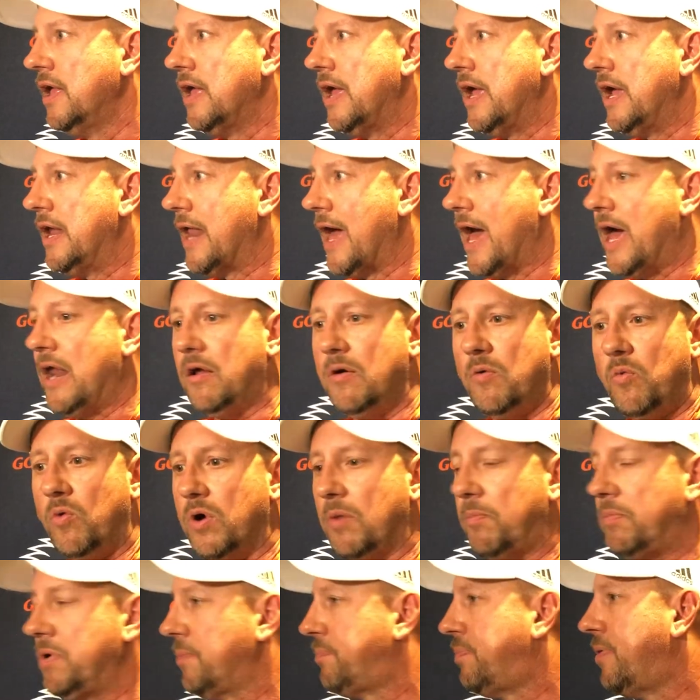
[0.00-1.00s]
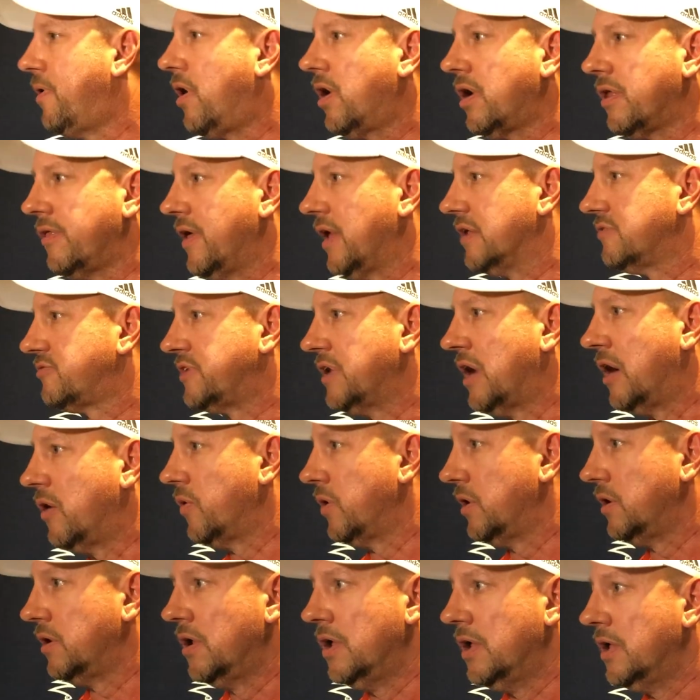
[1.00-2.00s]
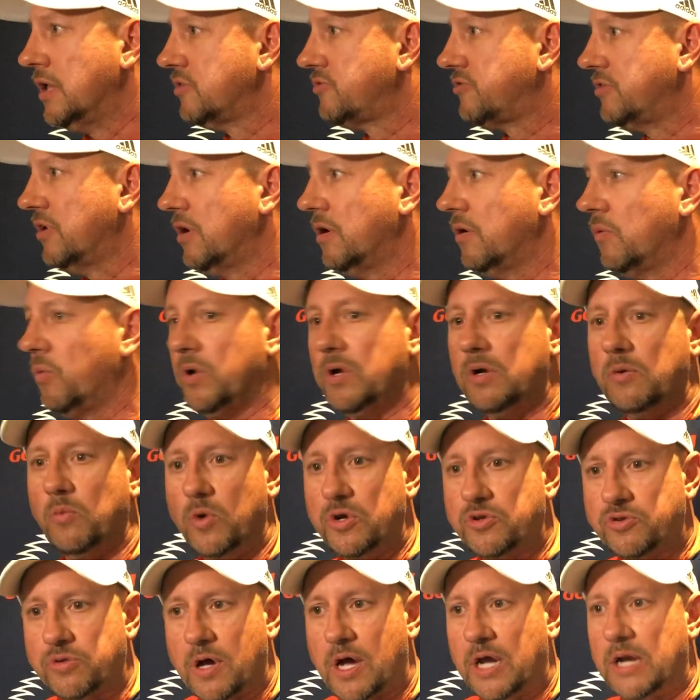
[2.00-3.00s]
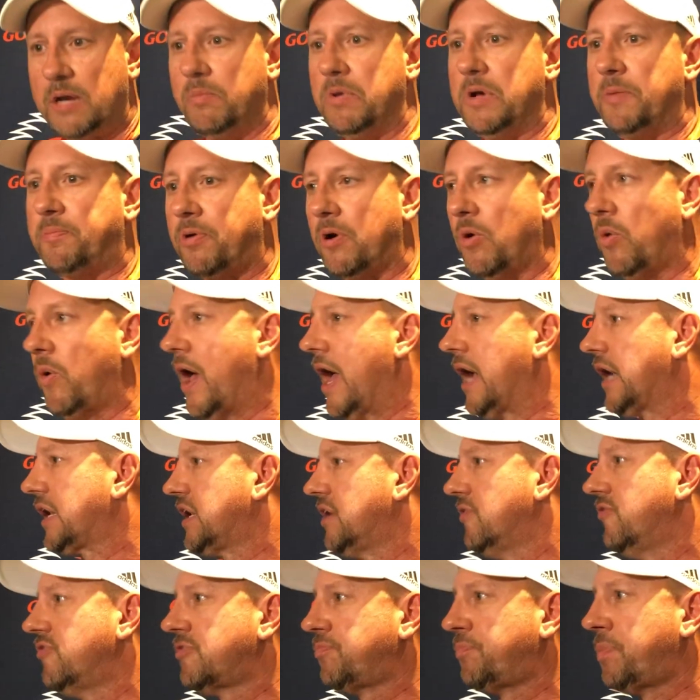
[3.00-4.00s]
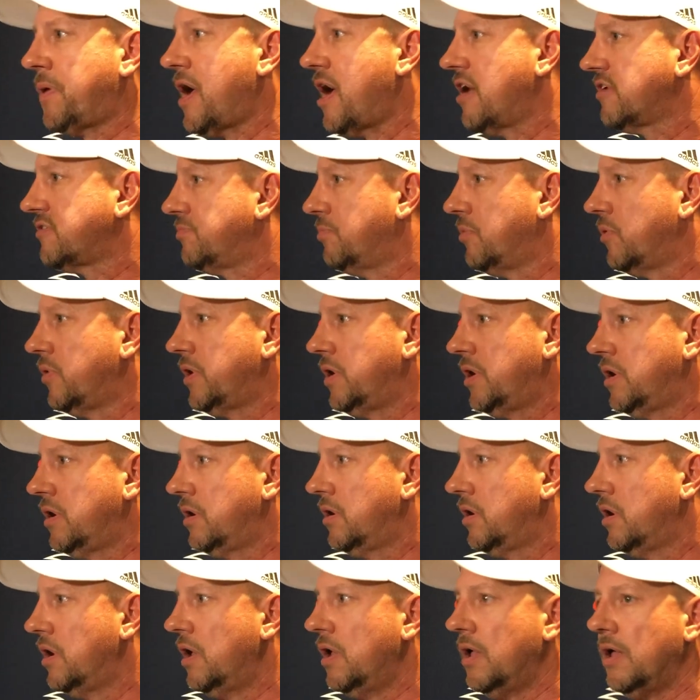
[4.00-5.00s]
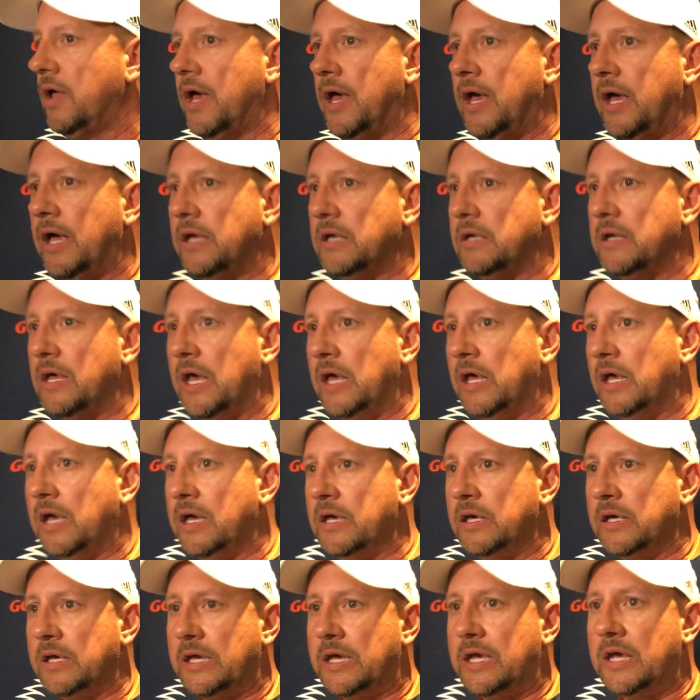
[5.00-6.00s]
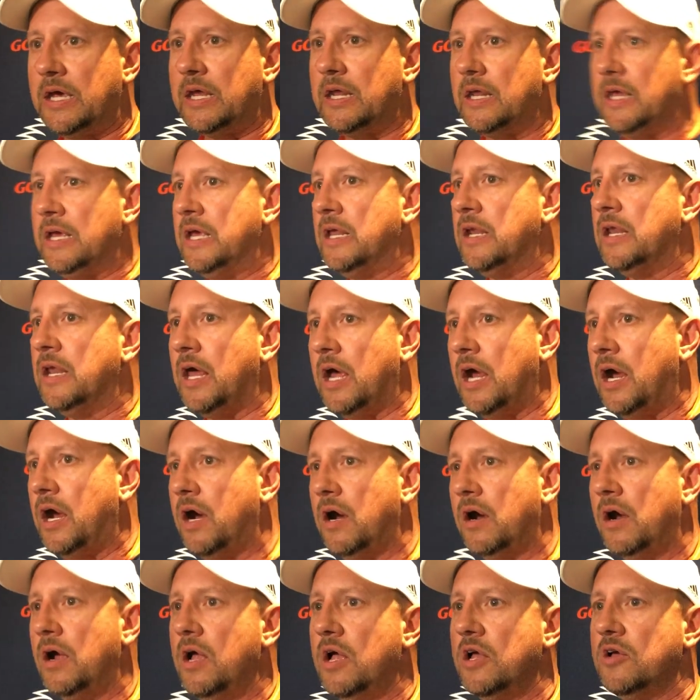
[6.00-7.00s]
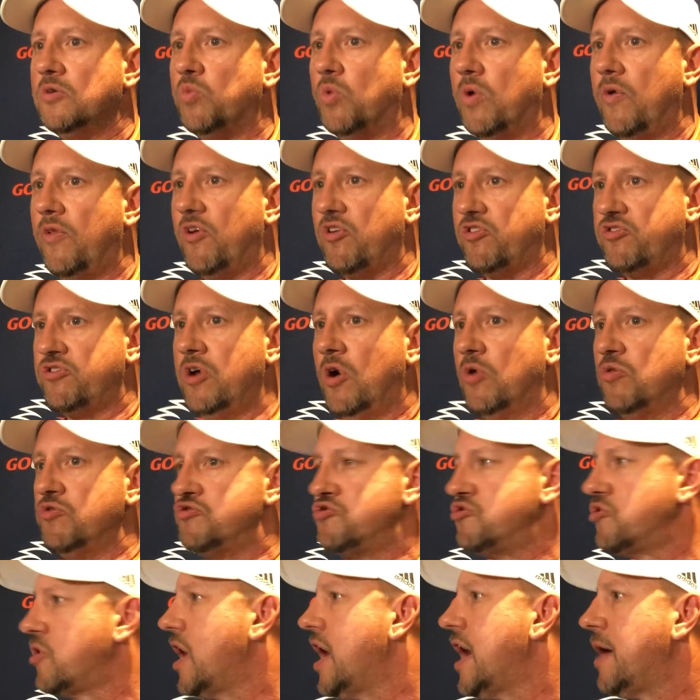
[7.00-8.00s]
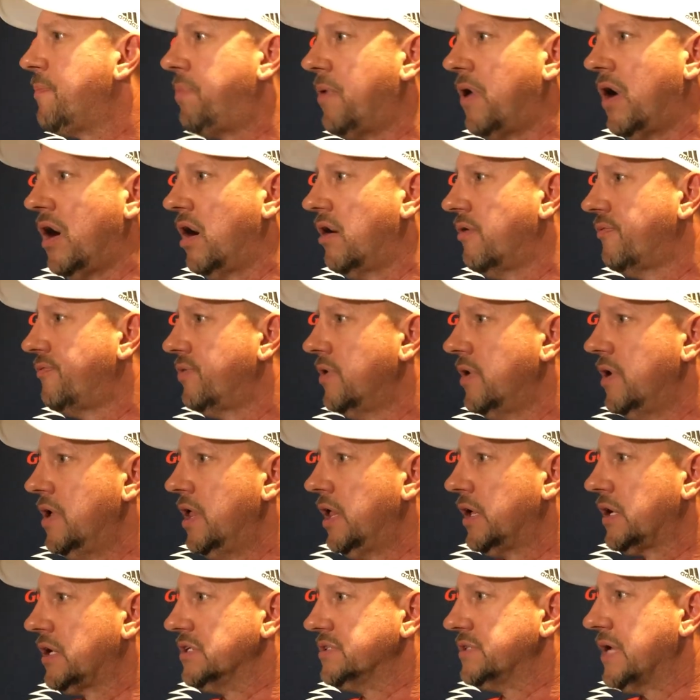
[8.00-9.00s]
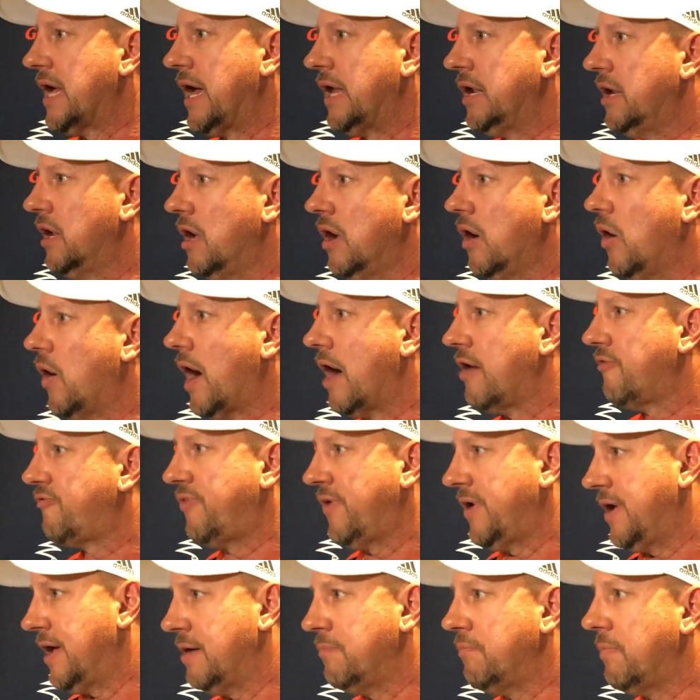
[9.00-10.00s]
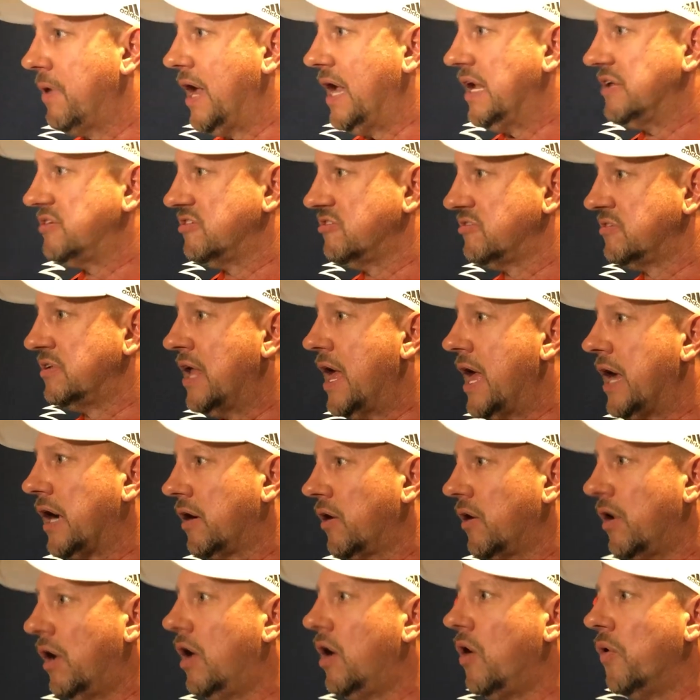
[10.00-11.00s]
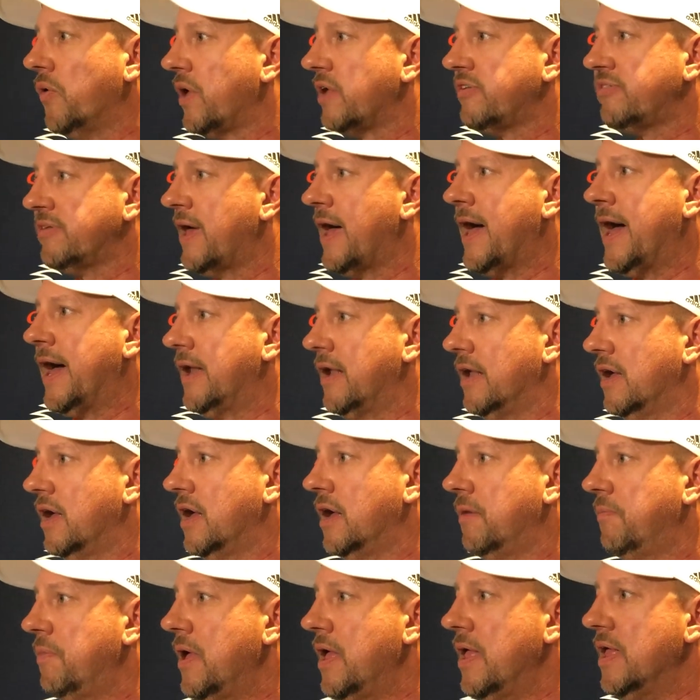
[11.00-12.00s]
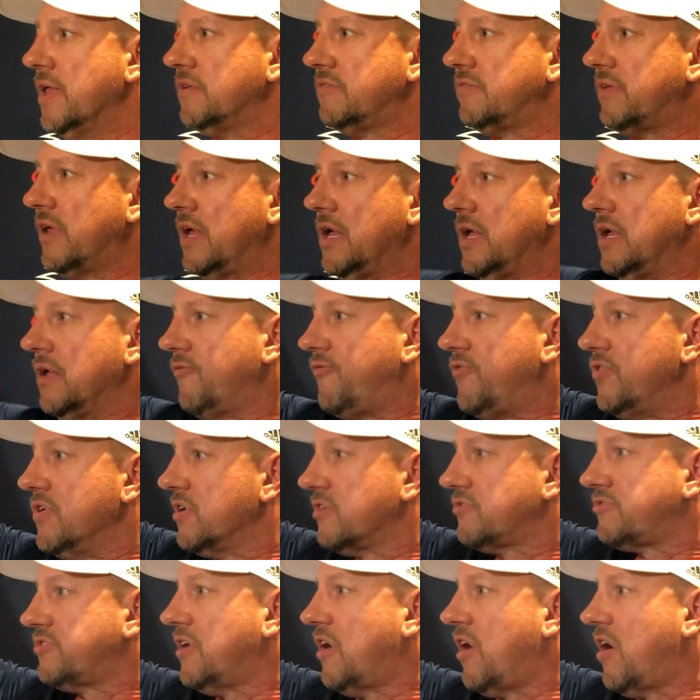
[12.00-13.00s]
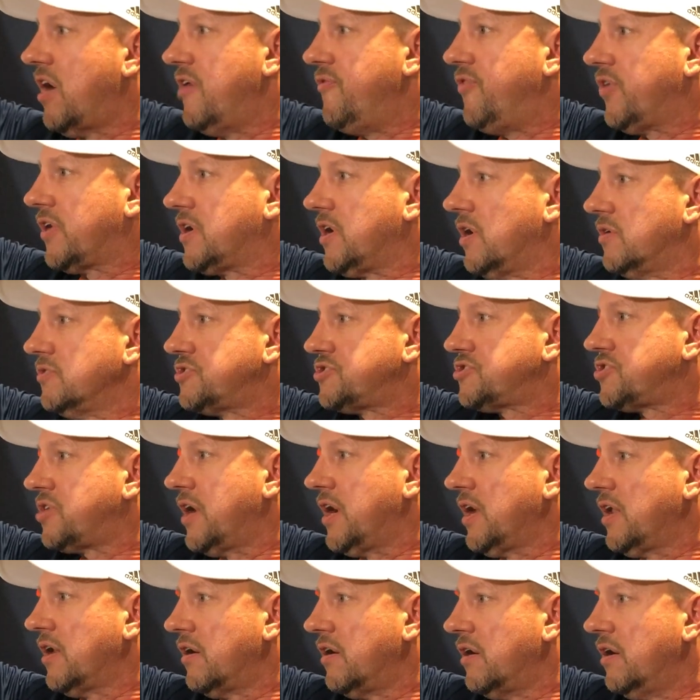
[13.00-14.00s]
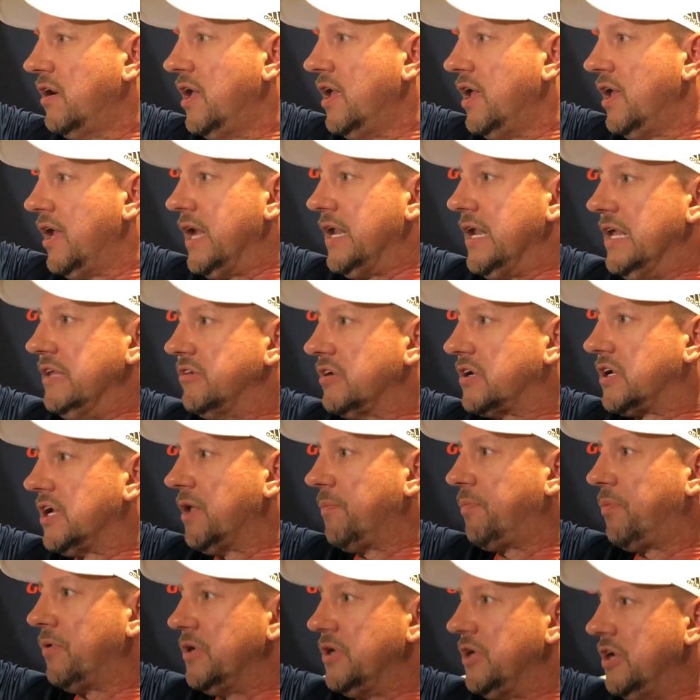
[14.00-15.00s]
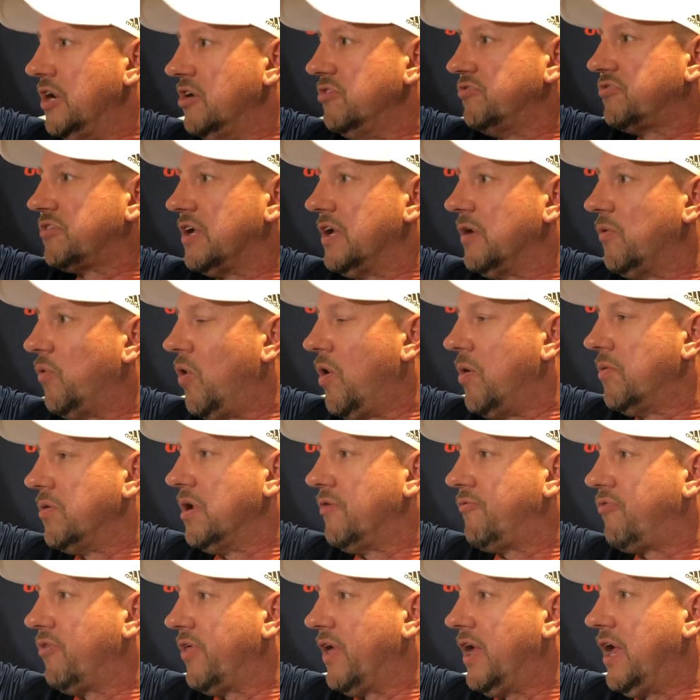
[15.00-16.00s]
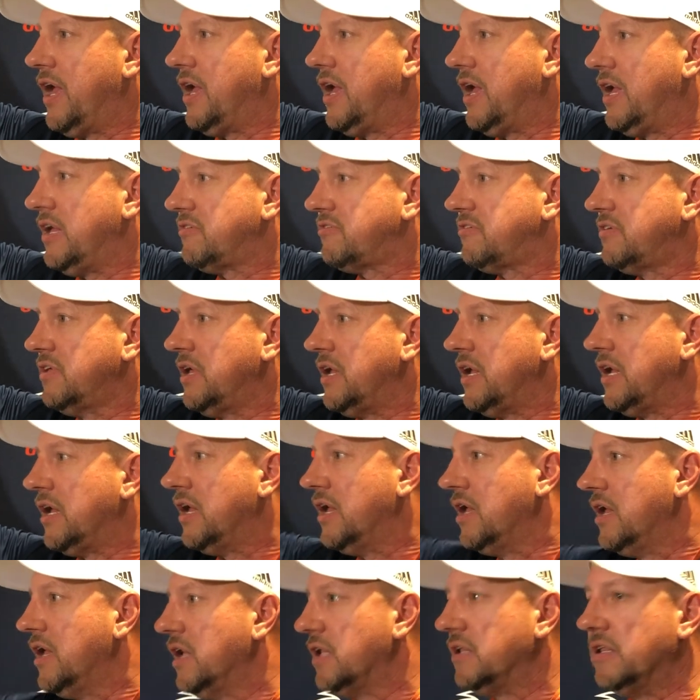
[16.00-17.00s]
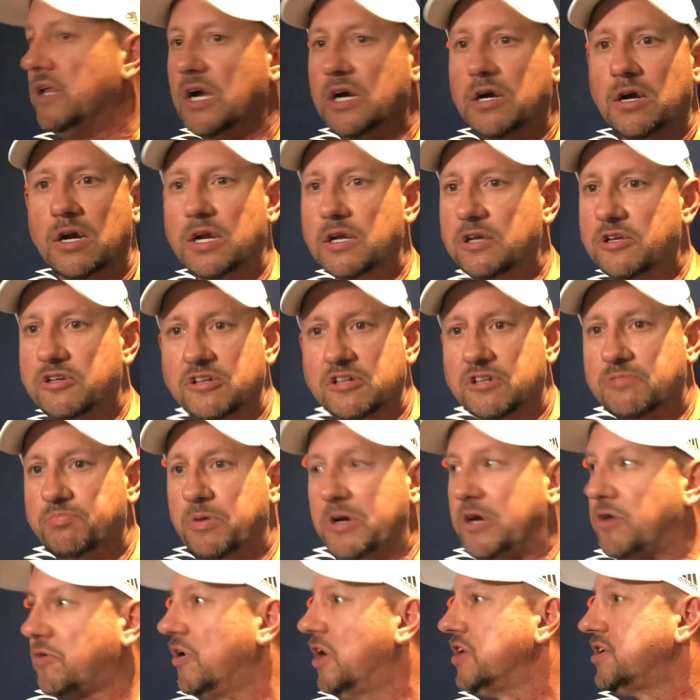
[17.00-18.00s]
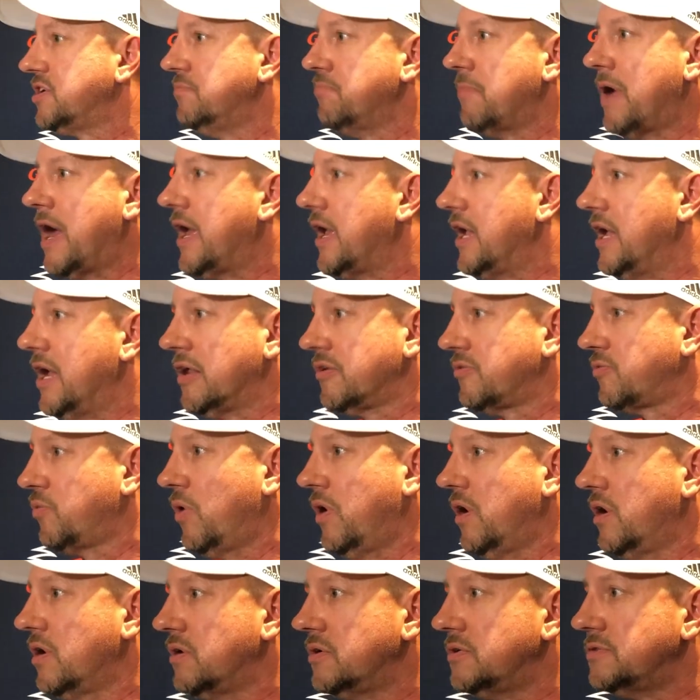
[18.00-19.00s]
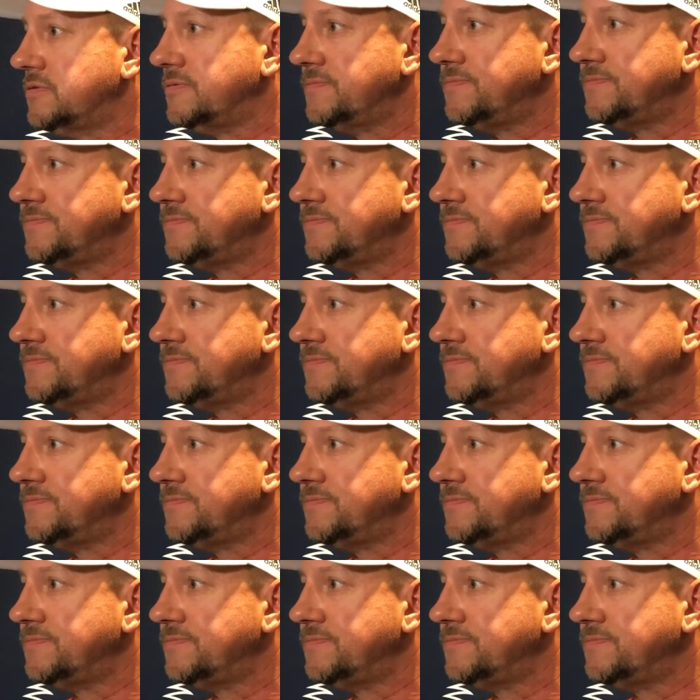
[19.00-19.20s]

And I don't want to be a part of that stoning. So we, we're trying to be proactive as possible here and, and, and get in there where there's no drop off. Because I know our fan base is not going to hold a sign up saying, feel sorry for Coach Traylor. He needs a couple of years to get warmed up for the AAC they're going to just be crushing my head as well.